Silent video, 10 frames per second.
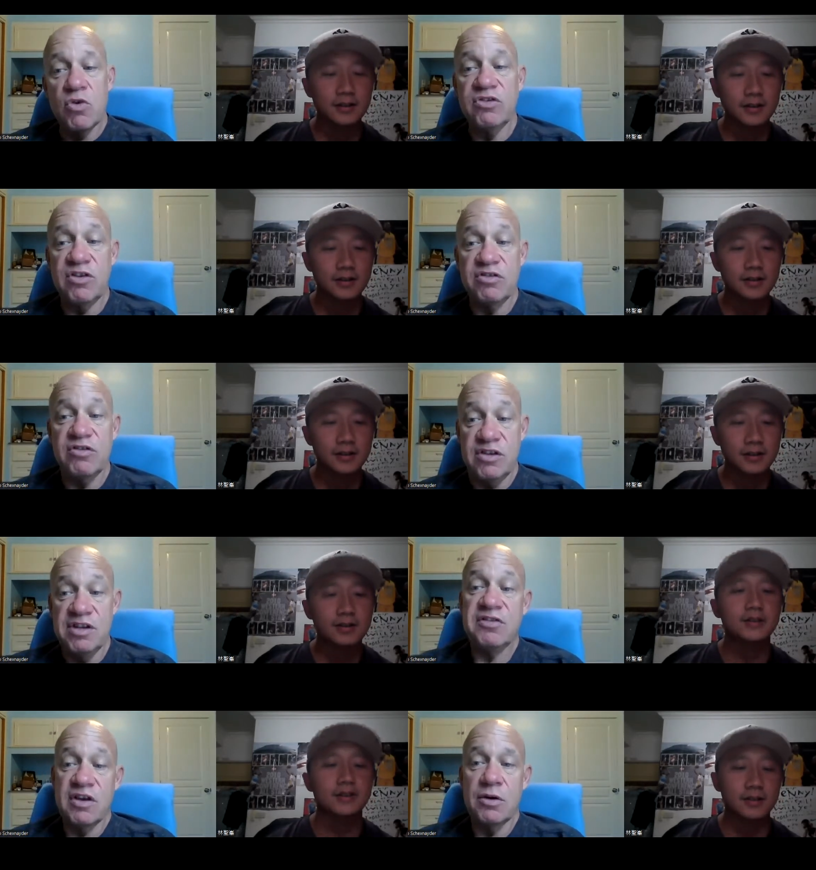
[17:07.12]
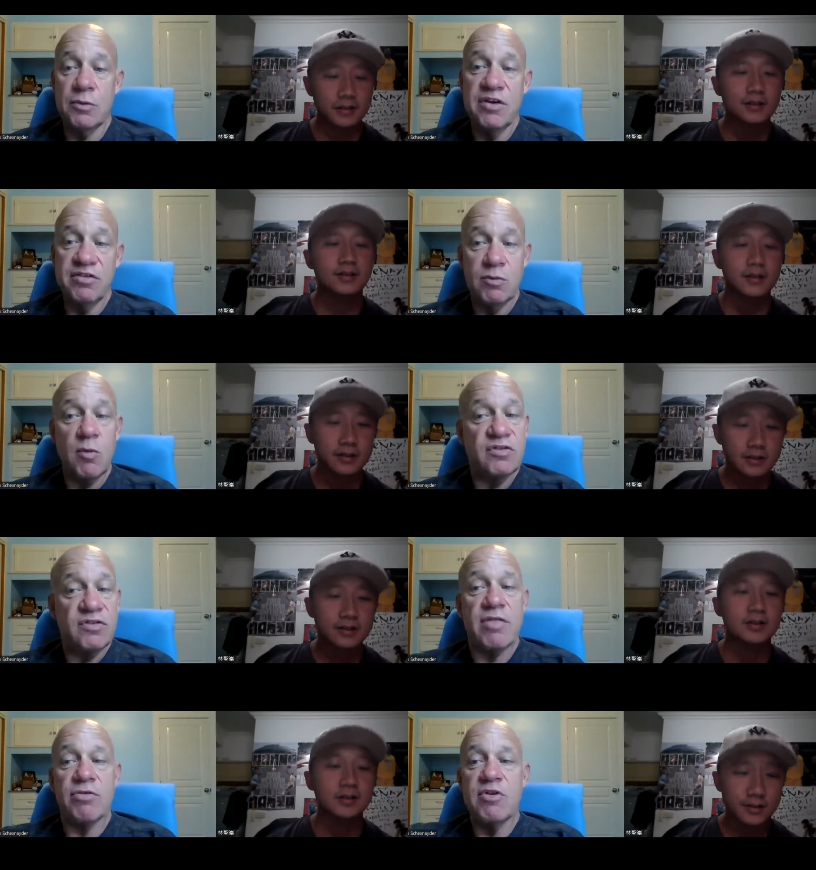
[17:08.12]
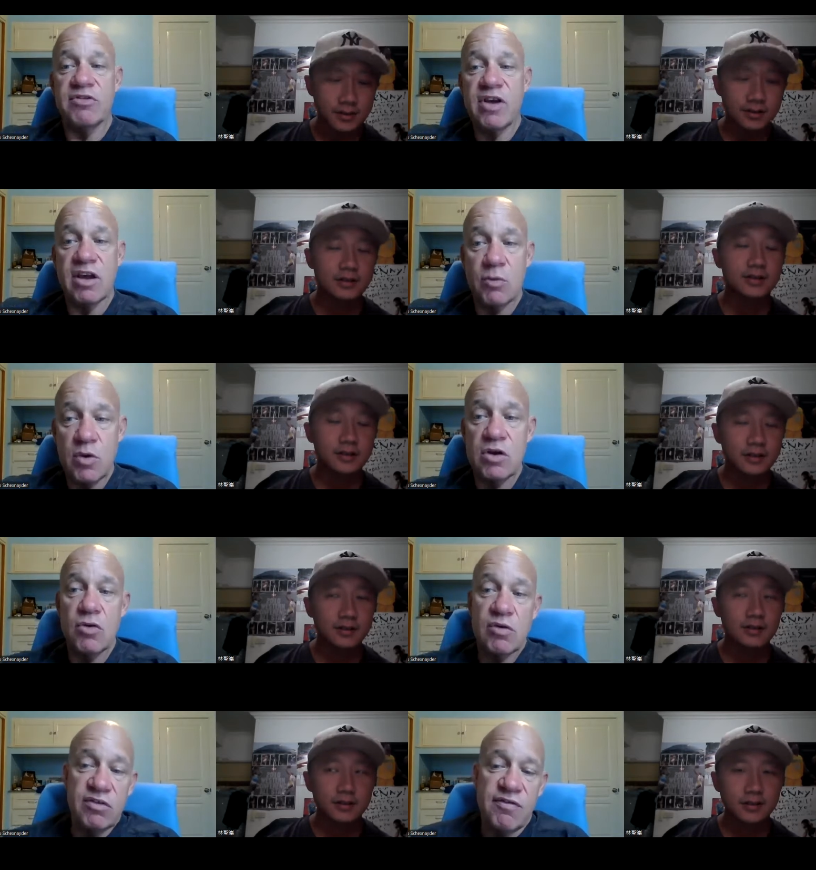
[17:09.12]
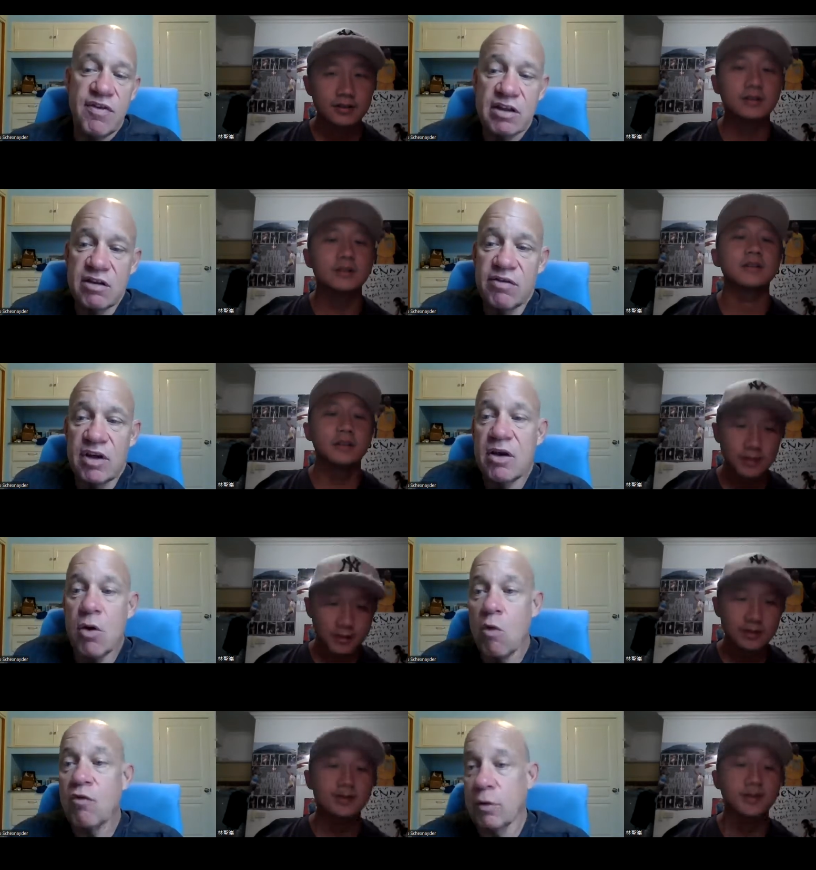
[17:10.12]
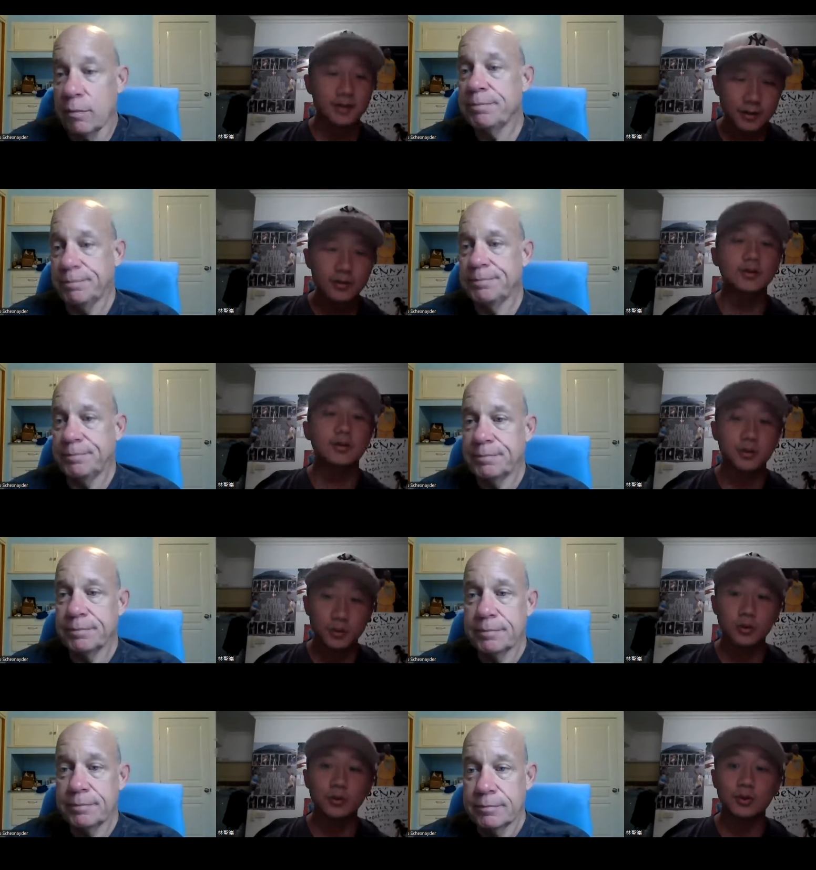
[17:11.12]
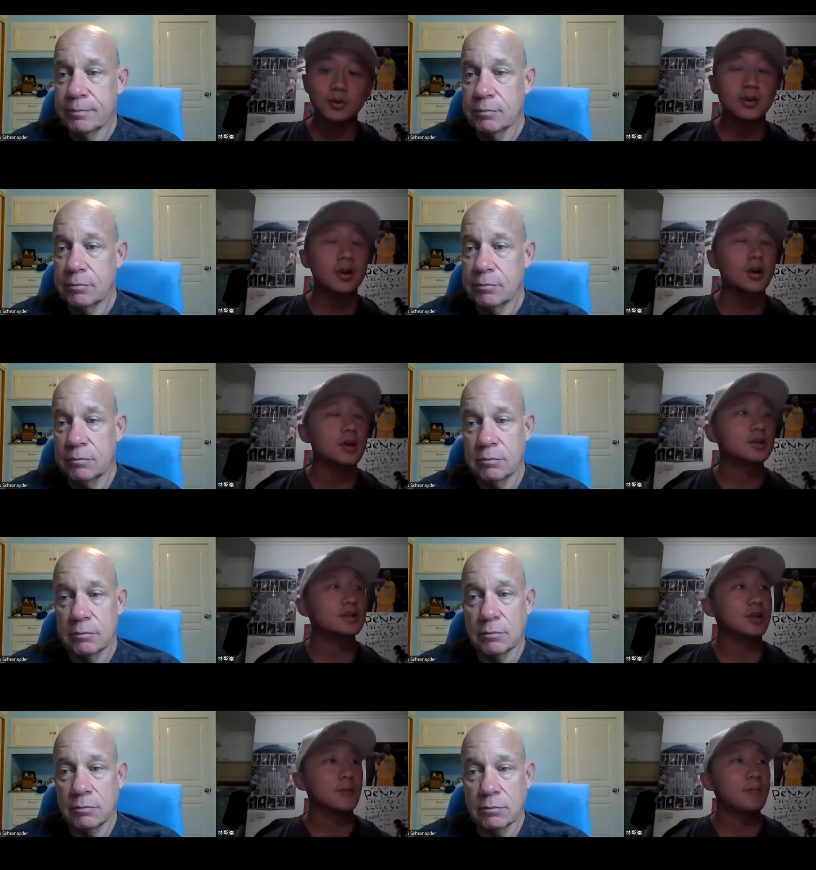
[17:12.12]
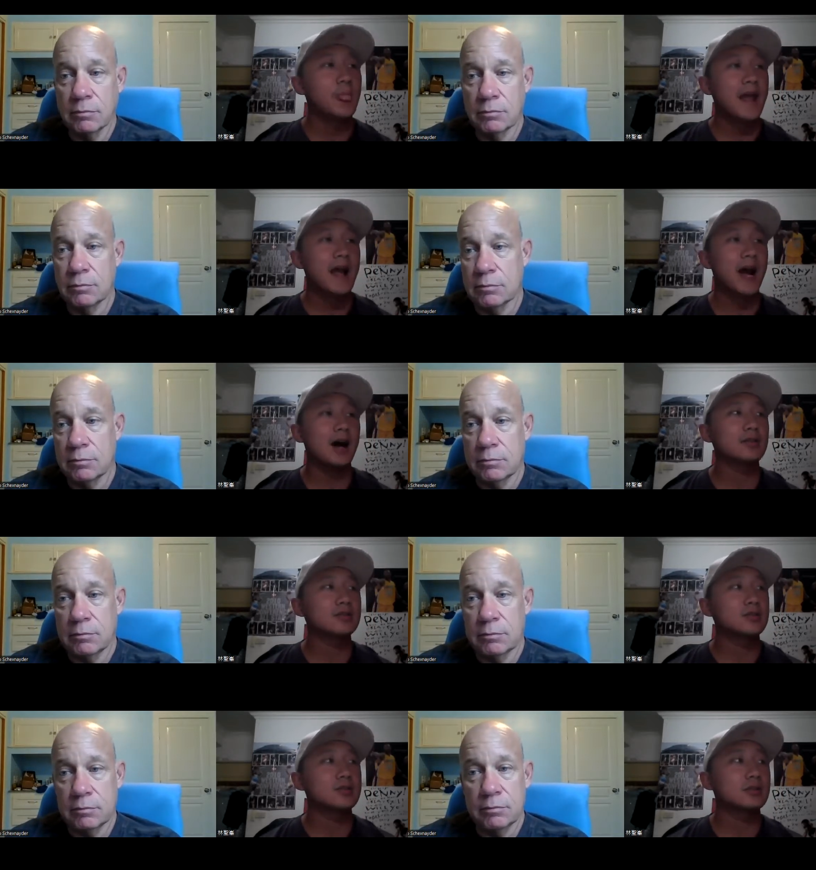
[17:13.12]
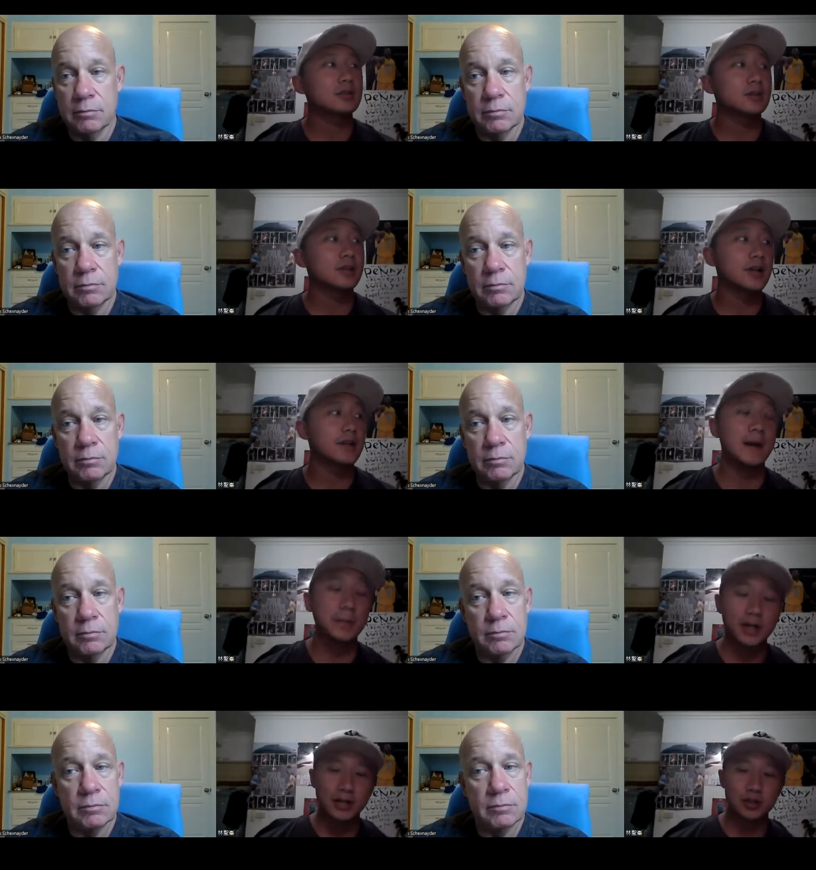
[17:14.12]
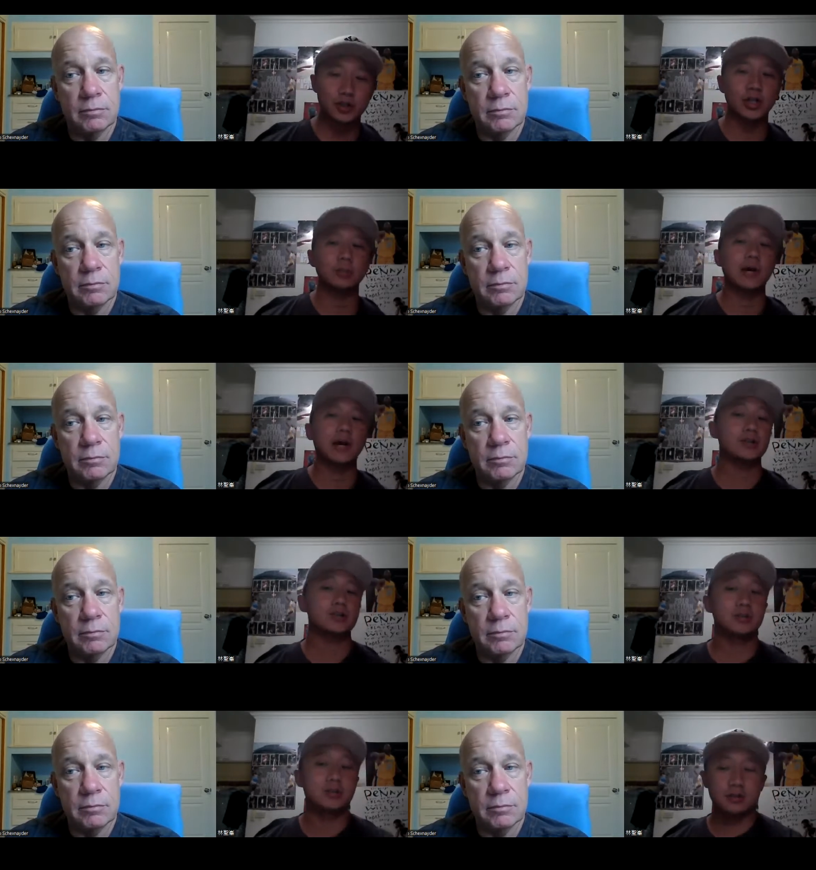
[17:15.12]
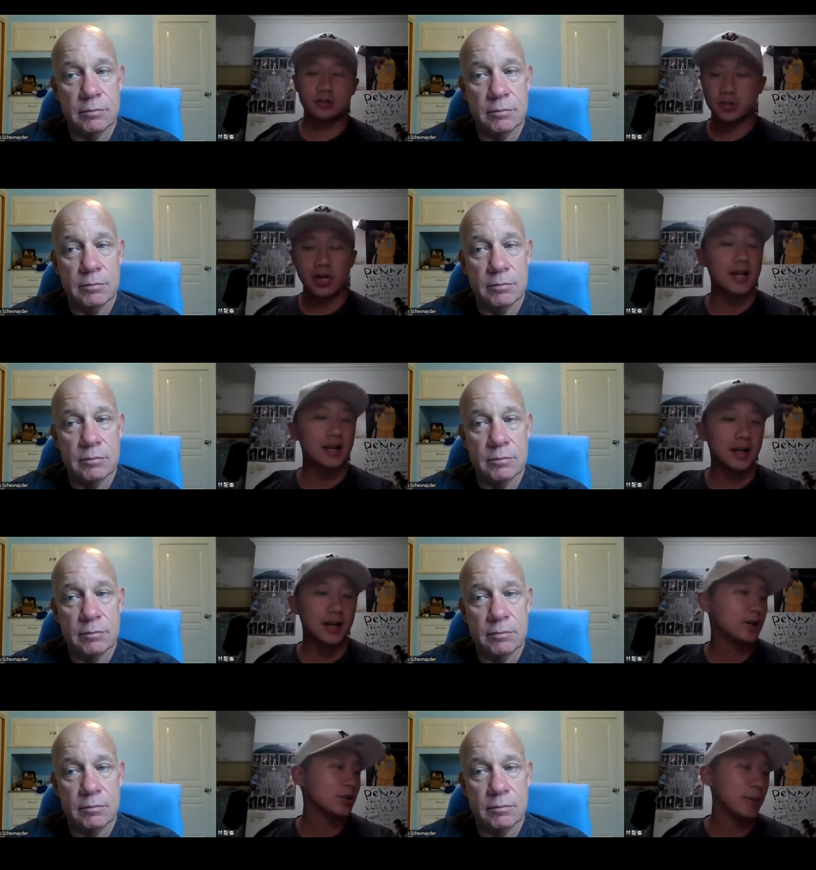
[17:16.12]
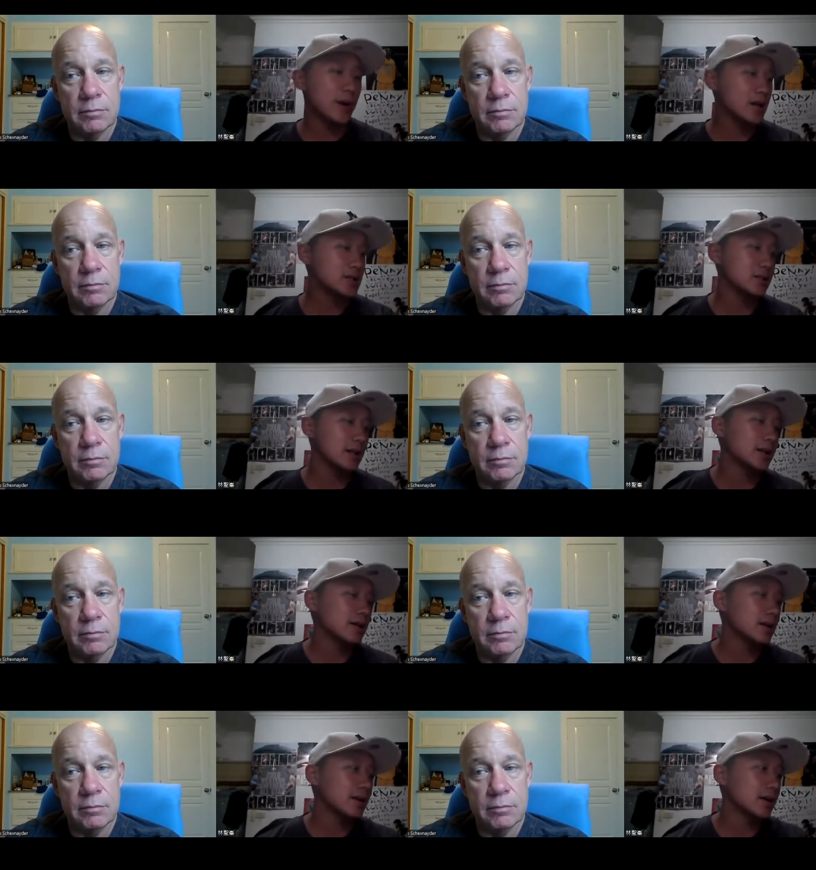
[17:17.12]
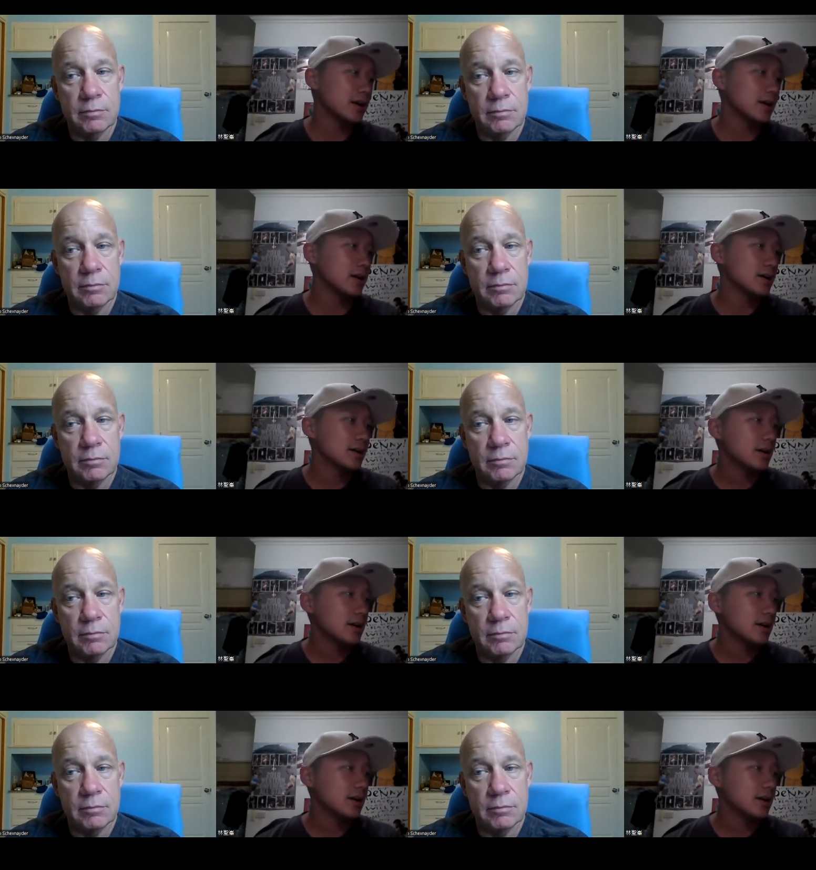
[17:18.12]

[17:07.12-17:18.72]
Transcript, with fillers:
Speaker 1: resist deceleration once that three second window is effectively over? Cool.
Speaker 2: So, how, if I'm going to train my track guy, no matter it's like uh,